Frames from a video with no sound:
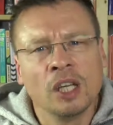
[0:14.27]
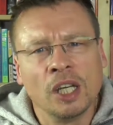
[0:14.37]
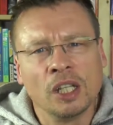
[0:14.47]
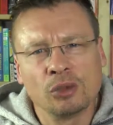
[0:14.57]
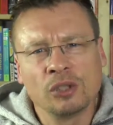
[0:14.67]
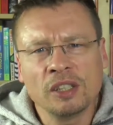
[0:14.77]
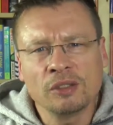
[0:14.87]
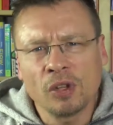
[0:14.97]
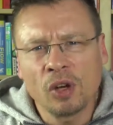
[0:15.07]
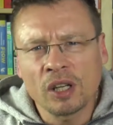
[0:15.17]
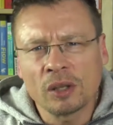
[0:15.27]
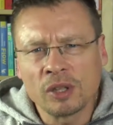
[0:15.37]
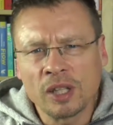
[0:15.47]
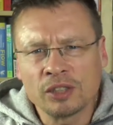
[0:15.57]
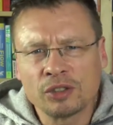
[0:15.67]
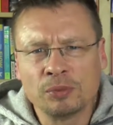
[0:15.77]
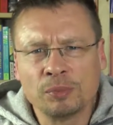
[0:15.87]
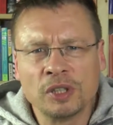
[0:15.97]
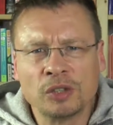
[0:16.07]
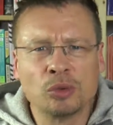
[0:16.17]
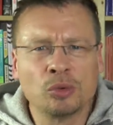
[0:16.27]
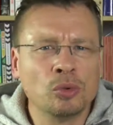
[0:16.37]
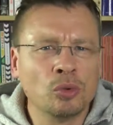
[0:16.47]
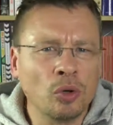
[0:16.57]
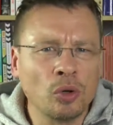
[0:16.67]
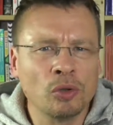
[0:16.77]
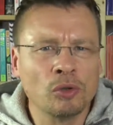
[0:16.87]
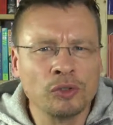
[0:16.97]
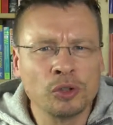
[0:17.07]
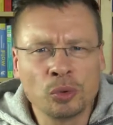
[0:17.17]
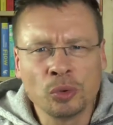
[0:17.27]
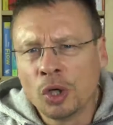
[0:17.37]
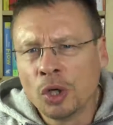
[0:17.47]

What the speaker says: In today's vlog, I would like to speak to all of you